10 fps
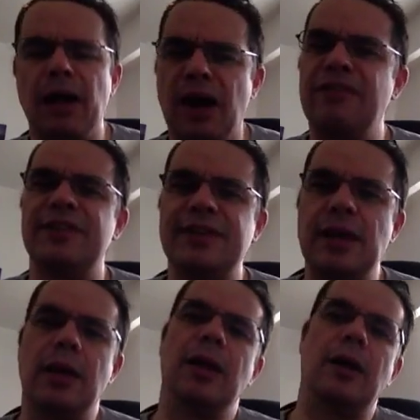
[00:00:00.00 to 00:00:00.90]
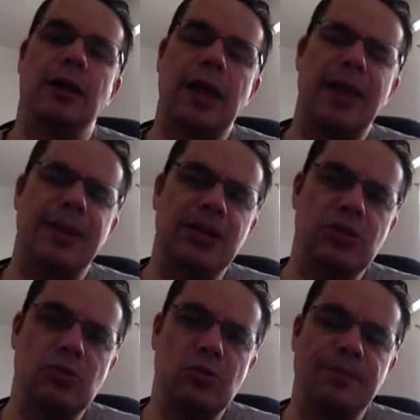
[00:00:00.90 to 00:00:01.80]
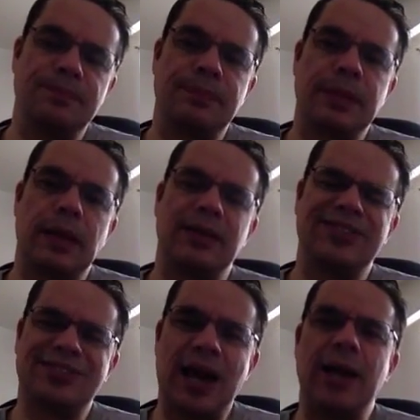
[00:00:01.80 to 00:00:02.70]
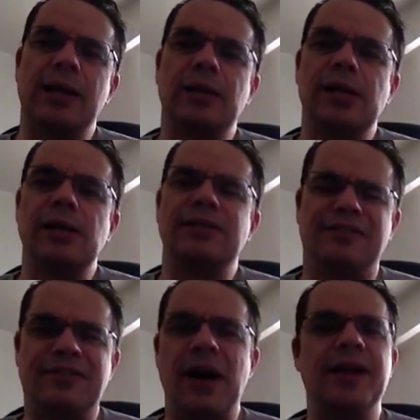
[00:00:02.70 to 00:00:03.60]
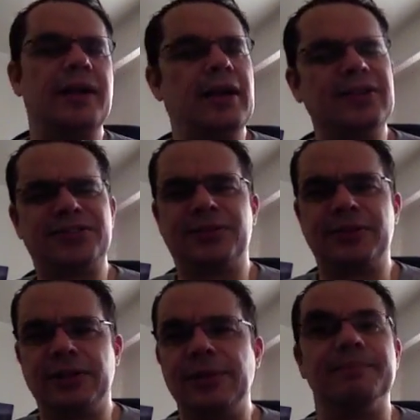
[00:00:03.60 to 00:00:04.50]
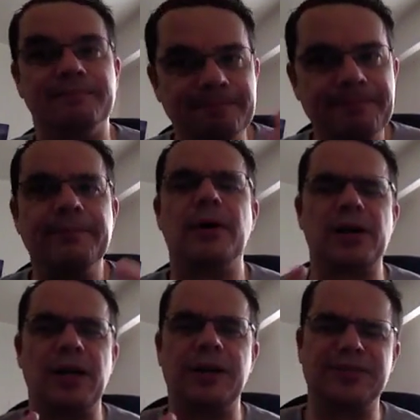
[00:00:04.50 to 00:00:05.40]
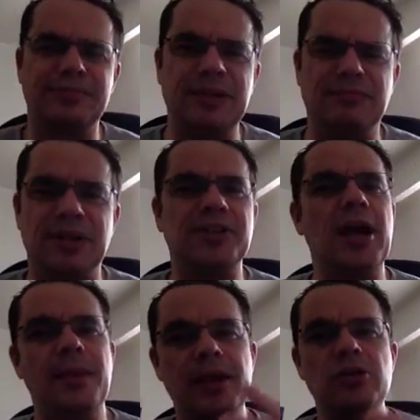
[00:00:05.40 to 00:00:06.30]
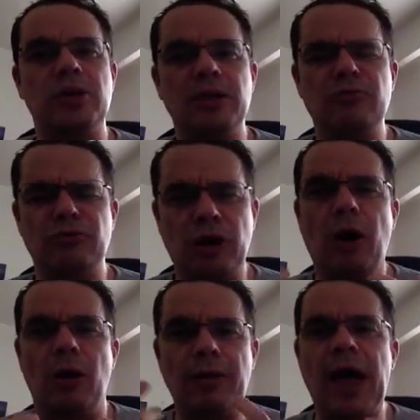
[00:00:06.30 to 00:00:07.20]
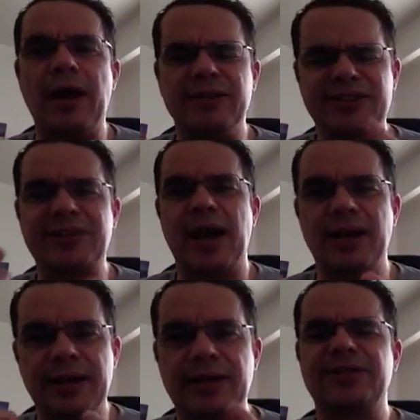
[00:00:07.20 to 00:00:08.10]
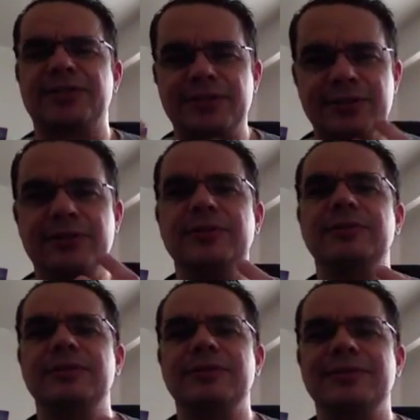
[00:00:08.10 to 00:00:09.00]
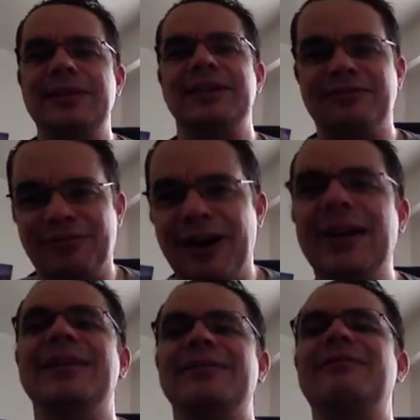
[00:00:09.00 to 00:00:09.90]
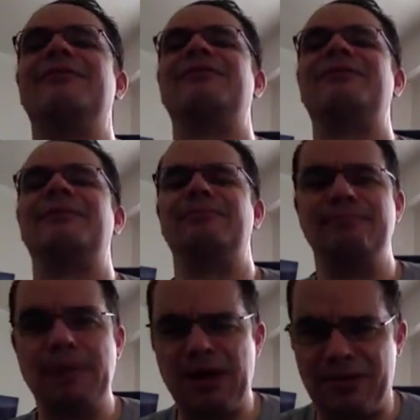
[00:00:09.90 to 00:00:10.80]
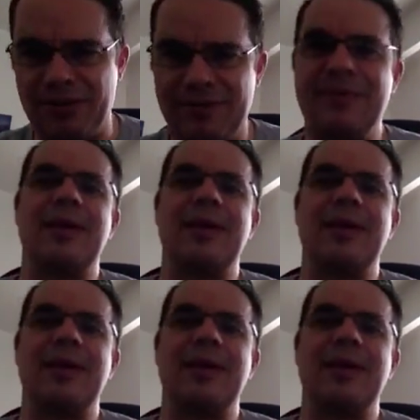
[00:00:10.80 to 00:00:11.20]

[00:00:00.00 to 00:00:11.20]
of a DLL, and then you statically define it externally. Okay, it doesn't mean much. And then you can call that static externally defined method.